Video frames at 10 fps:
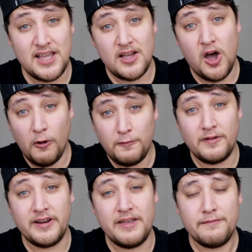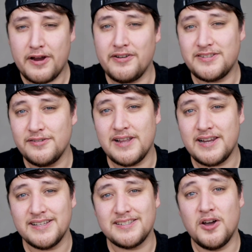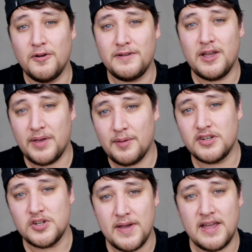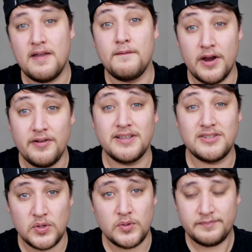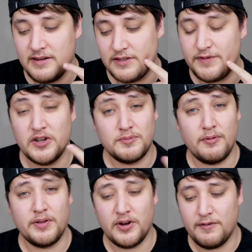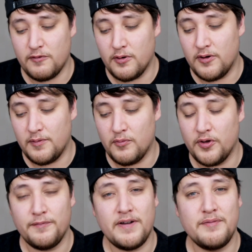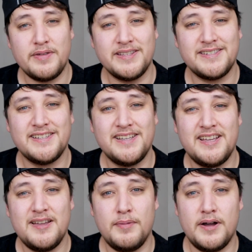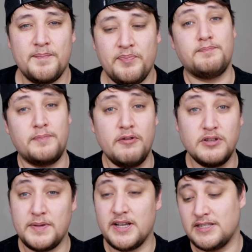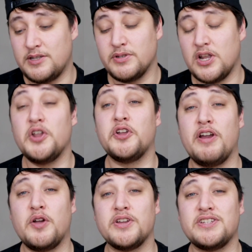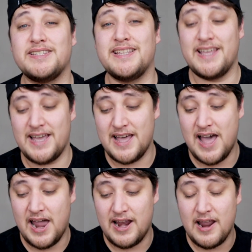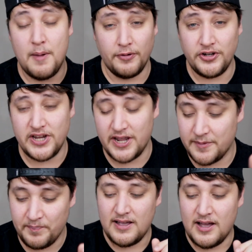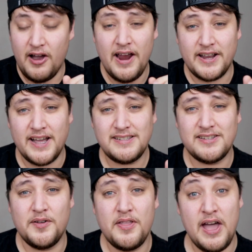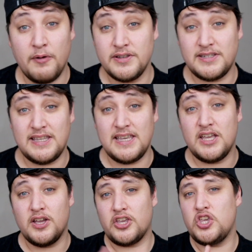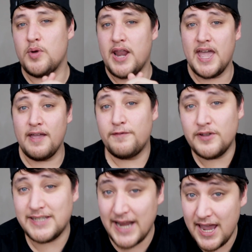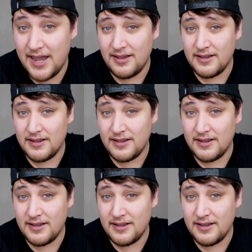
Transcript: hopefully very soon, Alex. Hopefully I'll be coming to Japan very soon. This video has probably gone on for more than 5 minutes, but it was because there was a lot of great questions in there, and I appreciate it. All right, guys, so that was the Q&A for today.